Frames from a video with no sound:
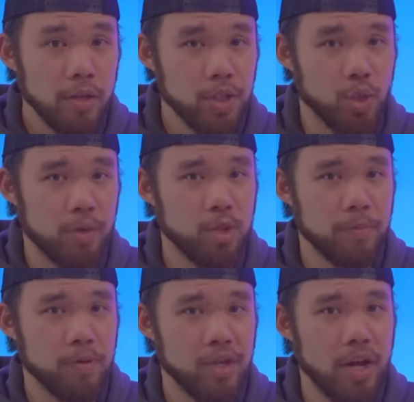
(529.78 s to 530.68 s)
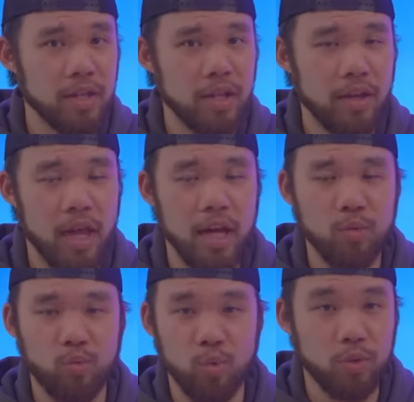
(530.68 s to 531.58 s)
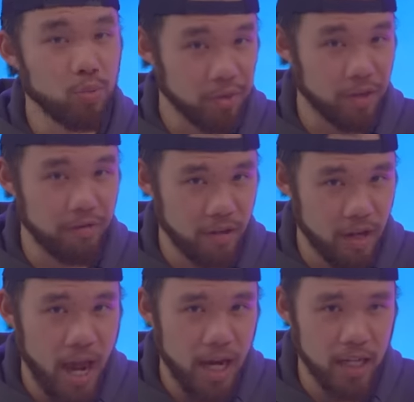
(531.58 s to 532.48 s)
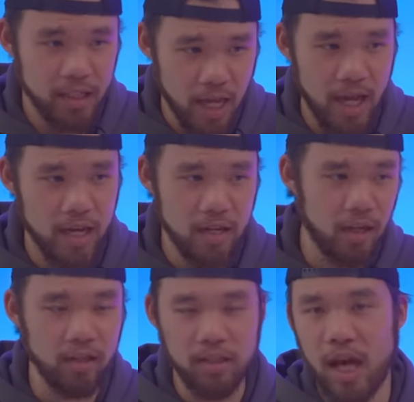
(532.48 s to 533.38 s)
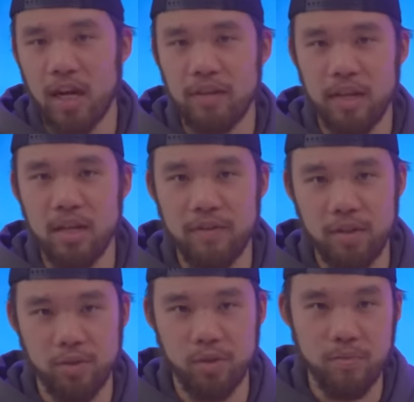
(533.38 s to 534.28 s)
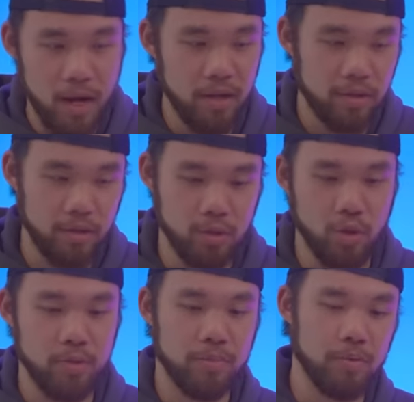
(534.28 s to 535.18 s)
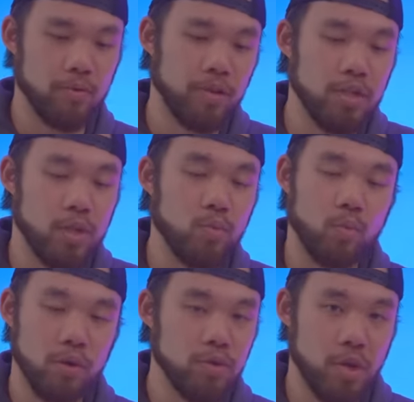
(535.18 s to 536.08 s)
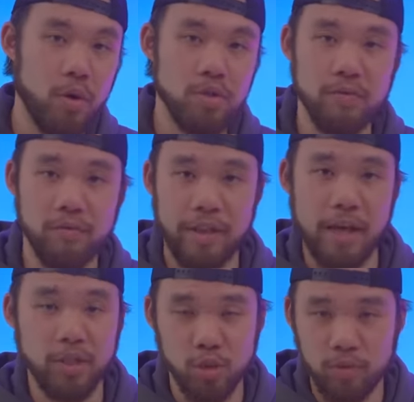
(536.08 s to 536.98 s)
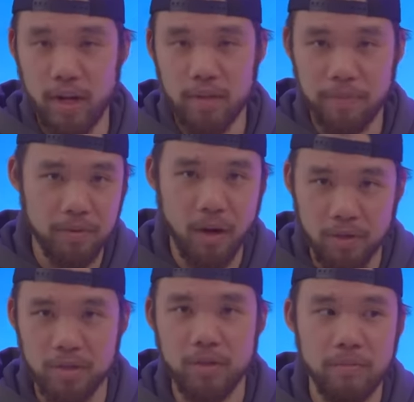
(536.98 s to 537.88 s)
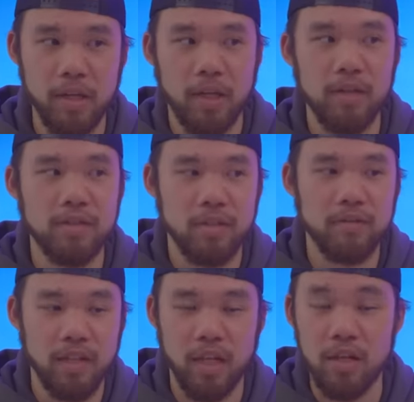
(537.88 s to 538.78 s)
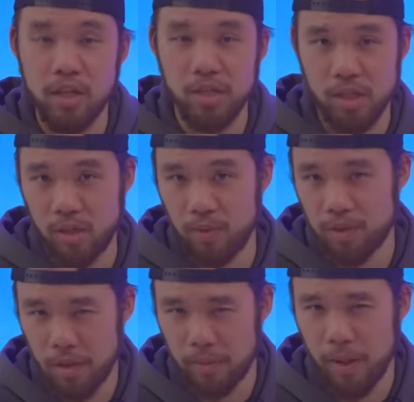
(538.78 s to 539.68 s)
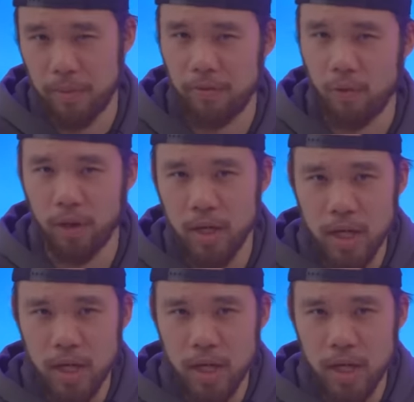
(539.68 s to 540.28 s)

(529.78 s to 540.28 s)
The Stormtroopers, on the other hand, were really fanatic, and a lot of the individuals who made it into the Stormtrooper Legion were chosen for that trait, but also because of the conditioning we talked about before.